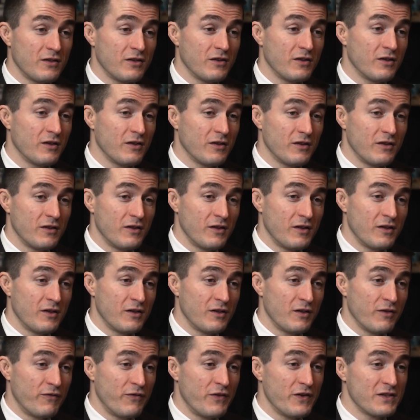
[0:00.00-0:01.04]
the
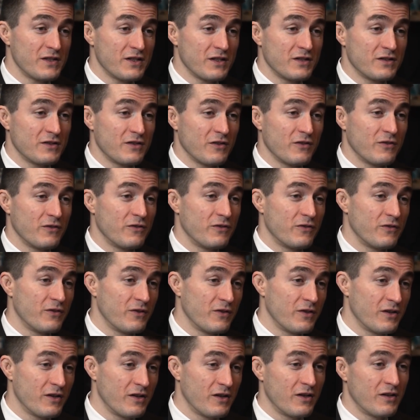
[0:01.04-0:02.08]
physics of
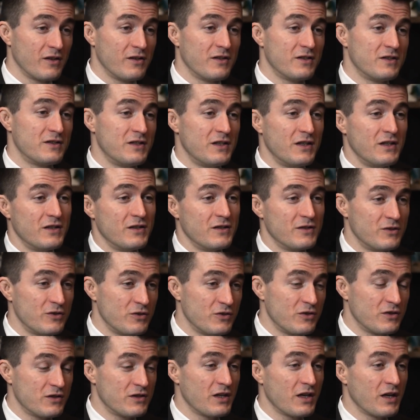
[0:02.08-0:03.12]
the seed is you
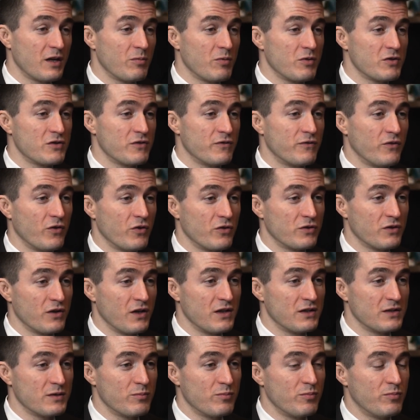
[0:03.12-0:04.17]
just take a bunch of
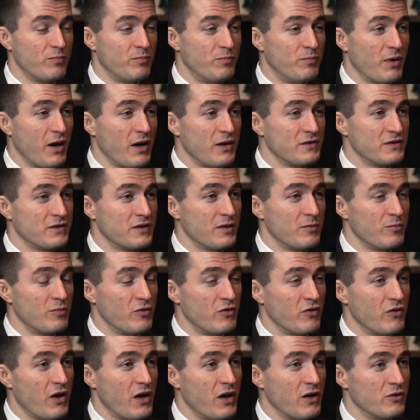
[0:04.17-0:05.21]
photons and bounce them
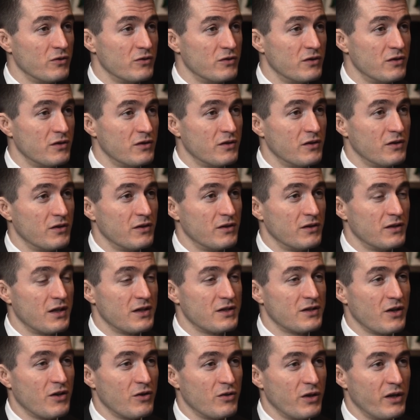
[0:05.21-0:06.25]
around.
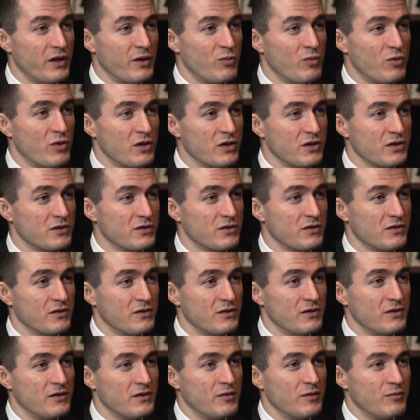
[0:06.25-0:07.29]
That's how light works.
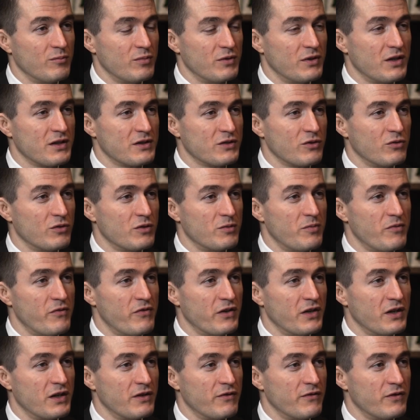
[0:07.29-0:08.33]
Yeah. But that's going to be
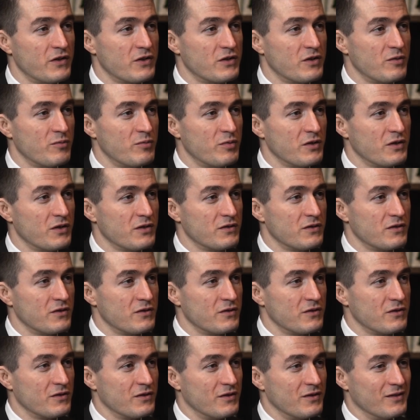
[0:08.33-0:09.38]
very inefficient because
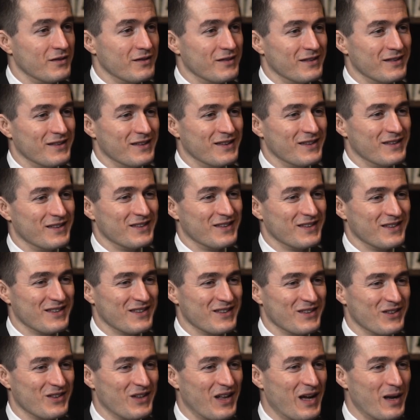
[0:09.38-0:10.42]
there's
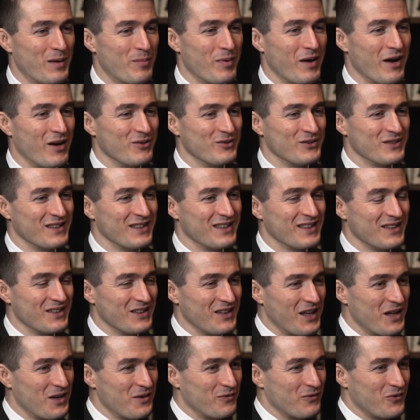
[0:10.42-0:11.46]
it's a lot of bouncing and a
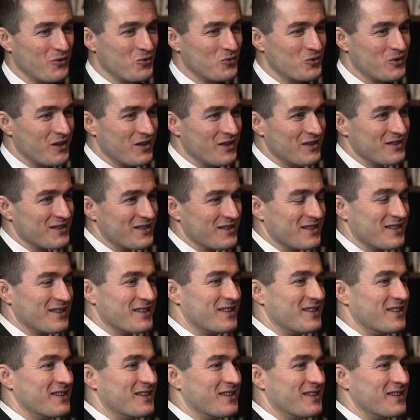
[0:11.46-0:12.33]
lot of photons.